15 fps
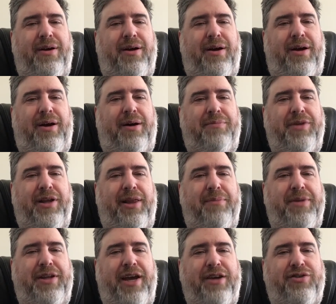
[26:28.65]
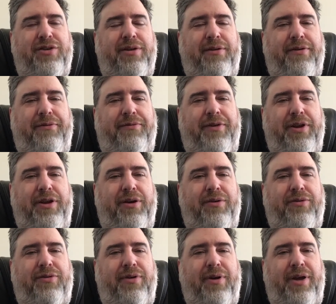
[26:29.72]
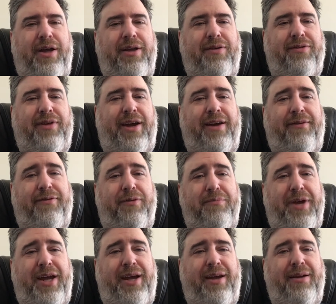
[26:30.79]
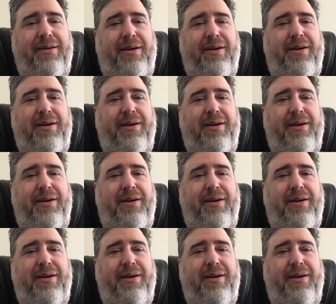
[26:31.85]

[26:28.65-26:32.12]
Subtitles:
the limitation of the videos, and it's like, for me,